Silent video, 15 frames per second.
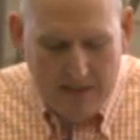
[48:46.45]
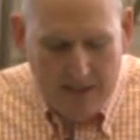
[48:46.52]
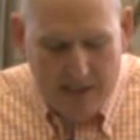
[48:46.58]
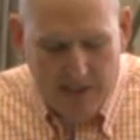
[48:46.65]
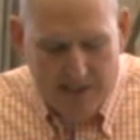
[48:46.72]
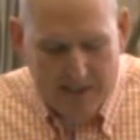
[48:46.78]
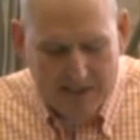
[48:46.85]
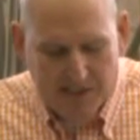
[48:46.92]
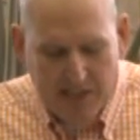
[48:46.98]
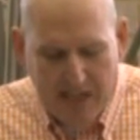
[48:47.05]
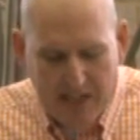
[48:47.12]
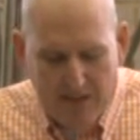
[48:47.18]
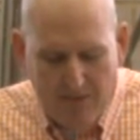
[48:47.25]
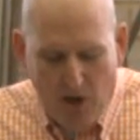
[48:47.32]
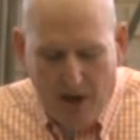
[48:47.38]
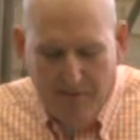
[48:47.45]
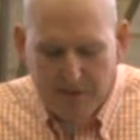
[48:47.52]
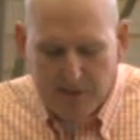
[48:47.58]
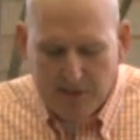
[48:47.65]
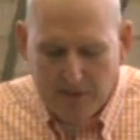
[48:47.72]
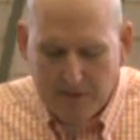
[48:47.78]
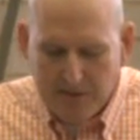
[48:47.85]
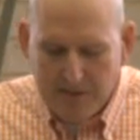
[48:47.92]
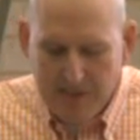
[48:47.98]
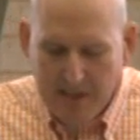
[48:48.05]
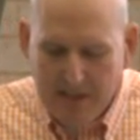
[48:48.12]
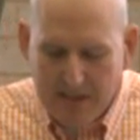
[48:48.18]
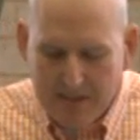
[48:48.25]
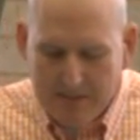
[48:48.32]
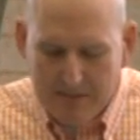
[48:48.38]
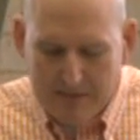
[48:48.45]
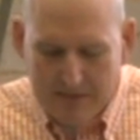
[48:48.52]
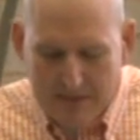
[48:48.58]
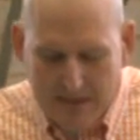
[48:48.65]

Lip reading: His executive officer, Major